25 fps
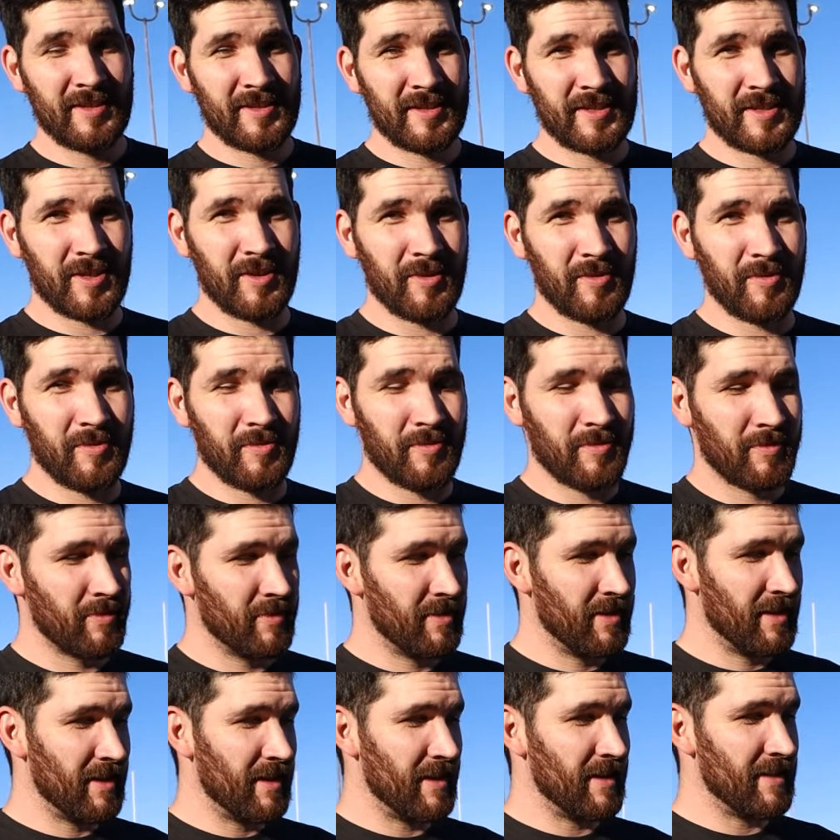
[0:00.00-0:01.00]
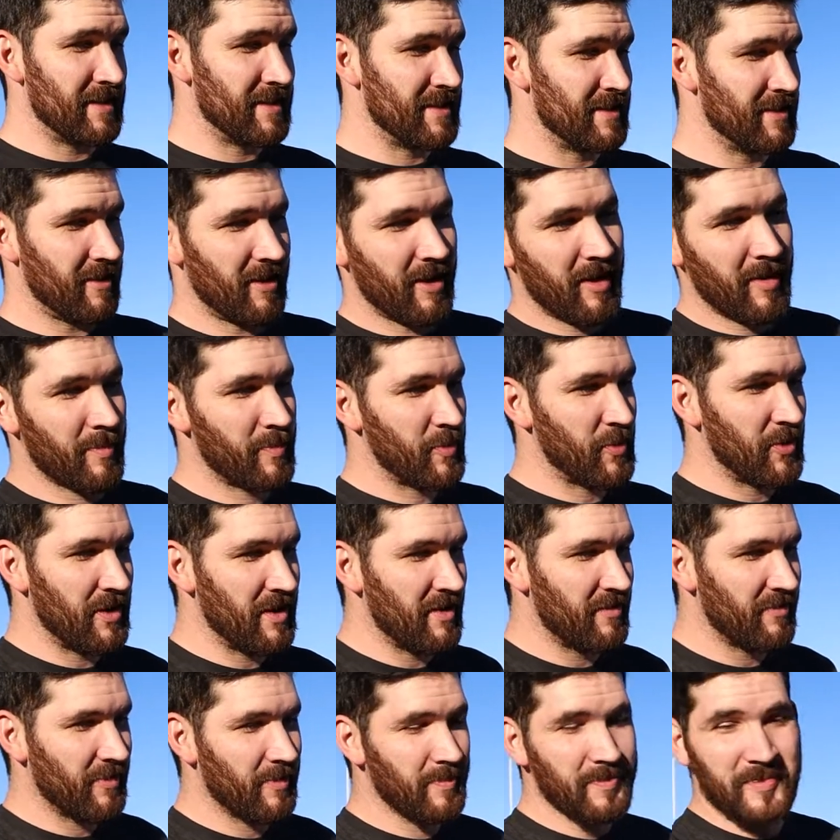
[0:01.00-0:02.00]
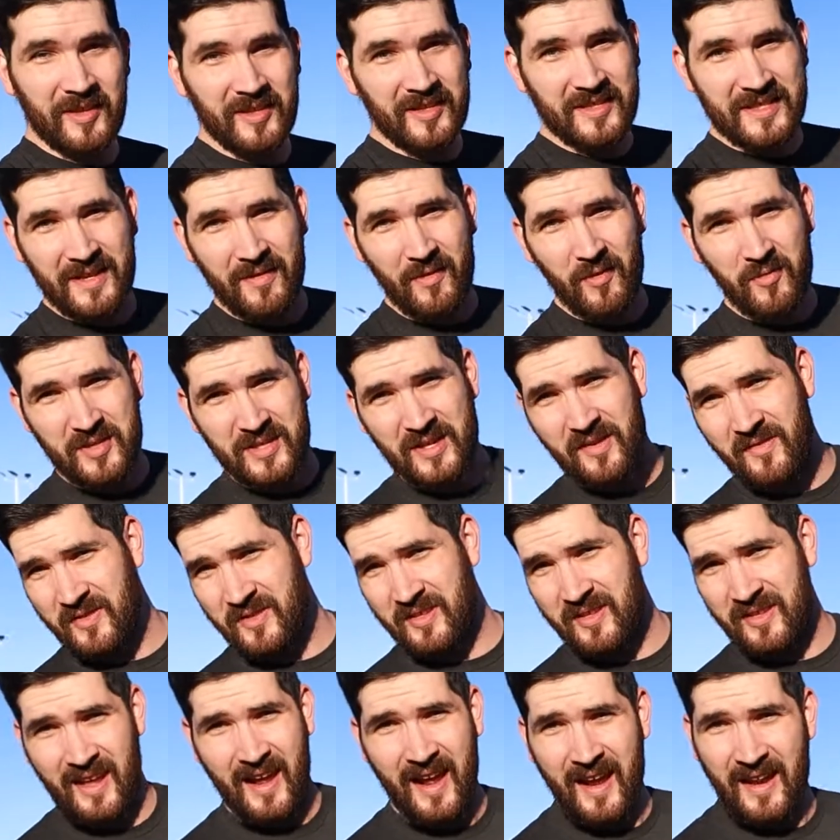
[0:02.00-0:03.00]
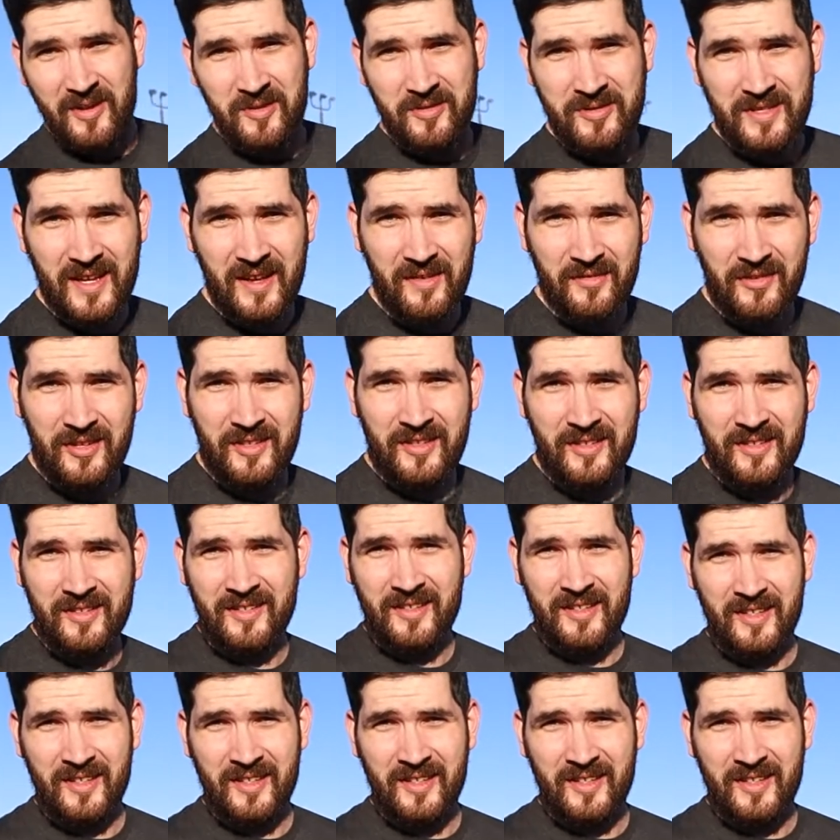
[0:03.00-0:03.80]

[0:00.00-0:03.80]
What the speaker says: So it's an upgrade from the 707 to the 807.